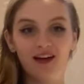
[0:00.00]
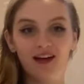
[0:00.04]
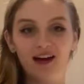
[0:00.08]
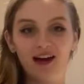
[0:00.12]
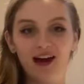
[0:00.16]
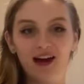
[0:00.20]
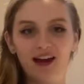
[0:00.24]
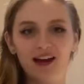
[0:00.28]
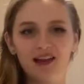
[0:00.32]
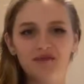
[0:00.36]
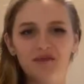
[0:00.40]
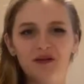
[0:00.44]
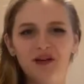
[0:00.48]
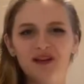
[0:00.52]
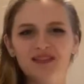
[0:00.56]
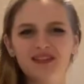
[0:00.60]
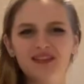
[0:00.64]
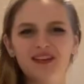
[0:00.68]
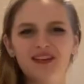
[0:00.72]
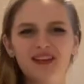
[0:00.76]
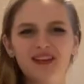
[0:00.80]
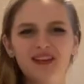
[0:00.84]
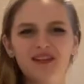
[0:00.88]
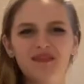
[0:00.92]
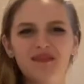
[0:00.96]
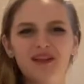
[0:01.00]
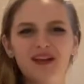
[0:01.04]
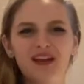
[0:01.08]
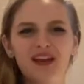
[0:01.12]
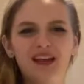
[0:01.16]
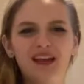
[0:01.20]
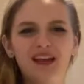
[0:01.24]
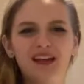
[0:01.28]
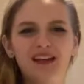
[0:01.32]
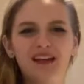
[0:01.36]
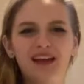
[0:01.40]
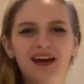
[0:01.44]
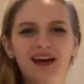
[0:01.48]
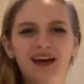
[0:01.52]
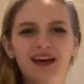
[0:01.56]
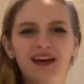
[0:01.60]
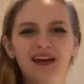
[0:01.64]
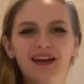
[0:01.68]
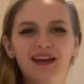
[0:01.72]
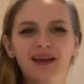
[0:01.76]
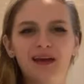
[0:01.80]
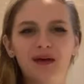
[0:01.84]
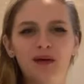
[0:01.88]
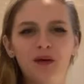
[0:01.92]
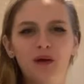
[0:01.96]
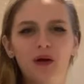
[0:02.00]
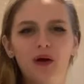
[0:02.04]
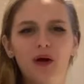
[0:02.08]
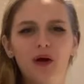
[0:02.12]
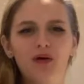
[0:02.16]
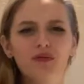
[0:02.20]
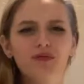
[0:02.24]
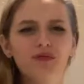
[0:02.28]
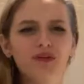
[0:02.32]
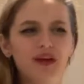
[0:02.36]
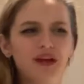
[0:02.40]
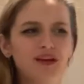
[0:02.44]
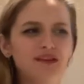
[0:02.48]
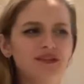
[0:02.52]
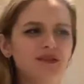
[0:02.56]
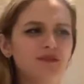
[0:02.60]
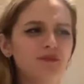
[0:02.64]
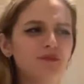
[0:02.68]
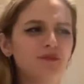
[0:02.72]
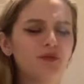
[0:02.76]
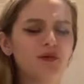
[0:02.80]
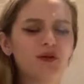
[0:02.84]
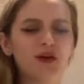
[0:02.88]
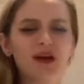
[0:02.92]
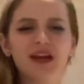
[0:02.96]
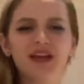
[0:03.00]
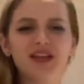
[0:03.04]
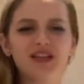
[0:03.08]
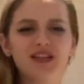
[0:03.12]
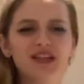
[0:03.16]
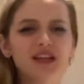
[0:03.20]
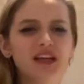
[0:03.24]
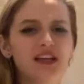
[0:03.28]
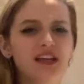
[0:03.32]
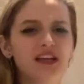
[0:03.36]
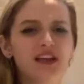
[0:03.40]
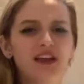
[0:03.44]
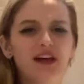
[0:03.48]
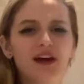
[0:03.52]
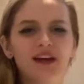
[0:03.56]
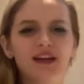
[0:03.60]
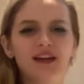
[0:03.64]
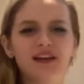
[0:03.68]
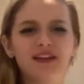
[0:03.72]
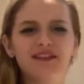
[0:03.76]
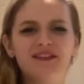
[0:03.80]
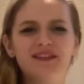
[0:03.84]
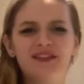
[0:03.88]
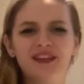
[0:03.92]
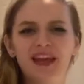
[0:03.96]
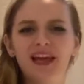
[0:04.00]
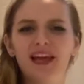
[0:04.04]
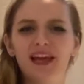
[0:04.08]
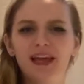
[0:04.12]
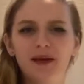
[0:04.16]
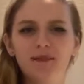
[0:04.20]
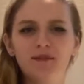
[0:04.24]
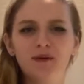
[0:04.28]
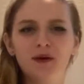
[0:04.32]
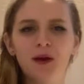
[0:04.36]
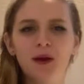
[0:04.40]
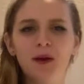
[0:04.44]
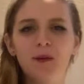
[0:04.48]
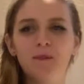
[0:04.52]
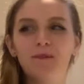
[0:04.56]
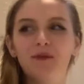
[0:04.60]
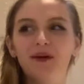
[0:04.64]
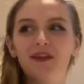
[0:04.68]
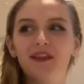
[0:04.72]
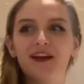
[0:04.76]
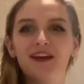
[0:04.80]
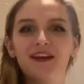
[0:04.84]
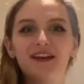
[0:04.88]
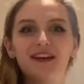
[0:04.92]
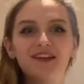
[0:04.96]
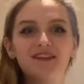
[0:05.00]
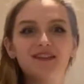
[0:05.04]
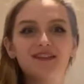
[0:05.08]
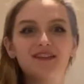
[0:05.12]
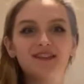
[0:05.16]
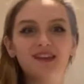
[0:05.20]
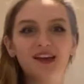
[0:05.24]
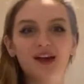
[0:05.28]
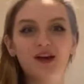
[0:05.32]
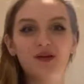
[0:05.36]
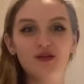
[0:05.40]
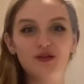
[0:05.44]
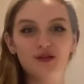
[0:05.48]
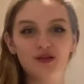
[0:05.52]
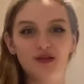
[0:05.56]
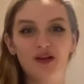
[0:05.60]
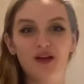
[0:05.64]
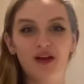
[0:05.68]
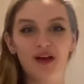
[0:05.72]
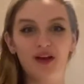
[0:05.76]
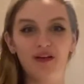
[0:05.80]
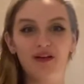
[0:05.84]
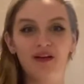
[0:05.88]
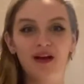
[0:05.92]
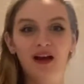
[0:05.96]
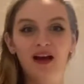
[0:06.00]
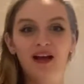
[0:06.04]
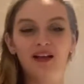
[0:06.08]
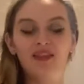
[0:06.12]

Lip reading: And it might sound like really like obvious and preachy and like deep, but like it's so true.